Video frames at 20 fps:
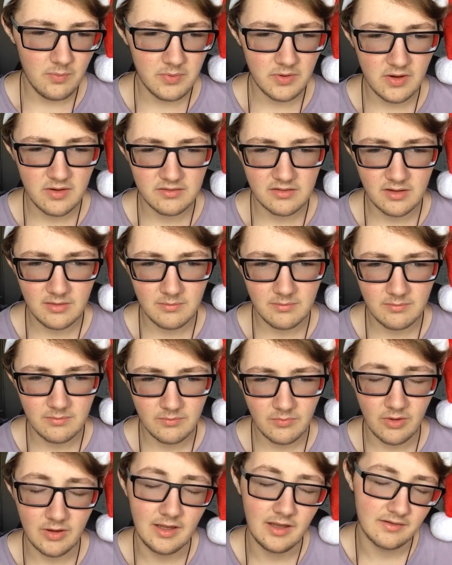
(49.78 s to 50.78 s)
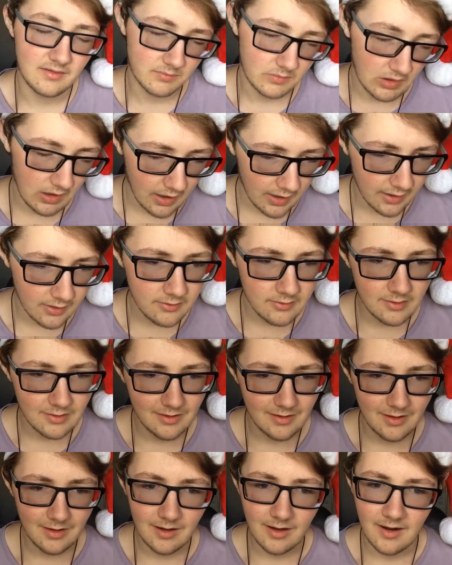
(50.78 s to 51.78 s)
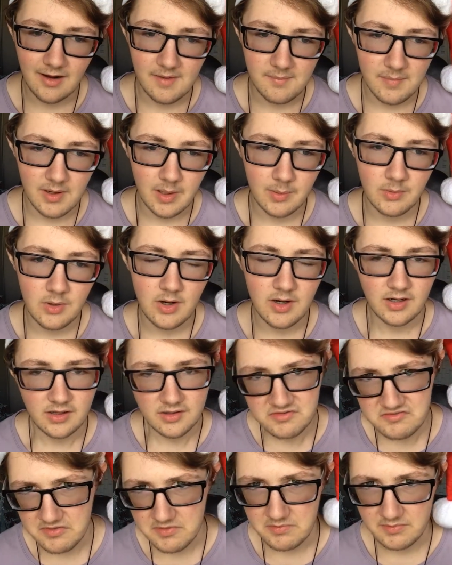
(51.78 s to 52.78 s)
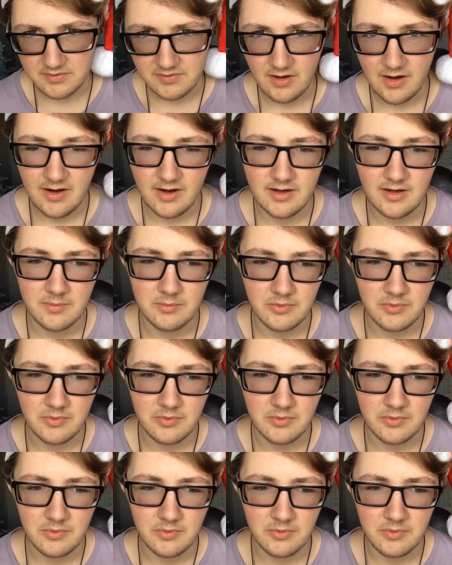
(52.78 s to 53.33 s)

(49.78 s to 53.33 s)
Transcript: because I'm, well, yes, I'm tired, but I'm not extremely tired.